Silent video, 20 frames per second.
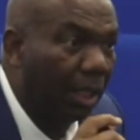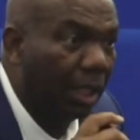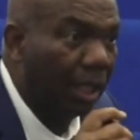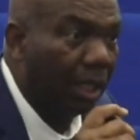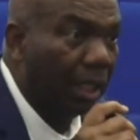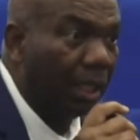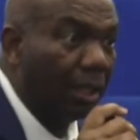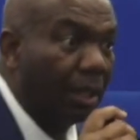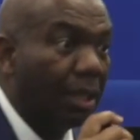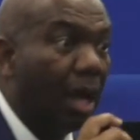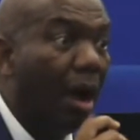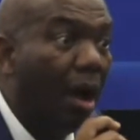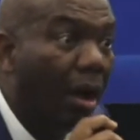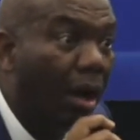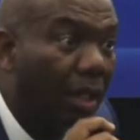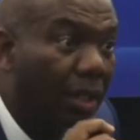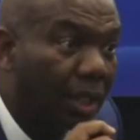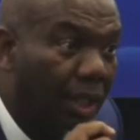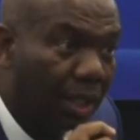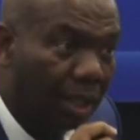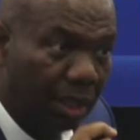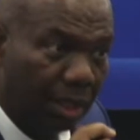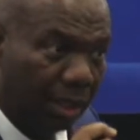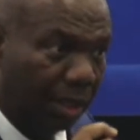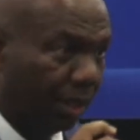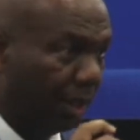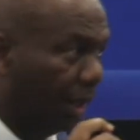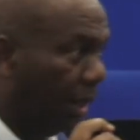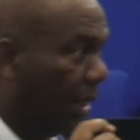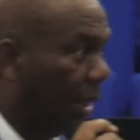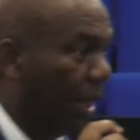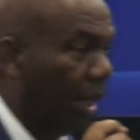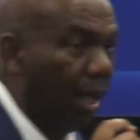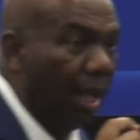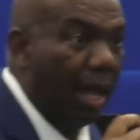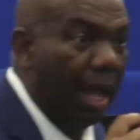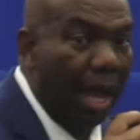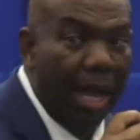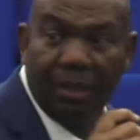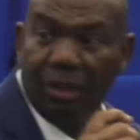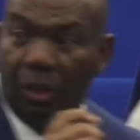It's hard. I don't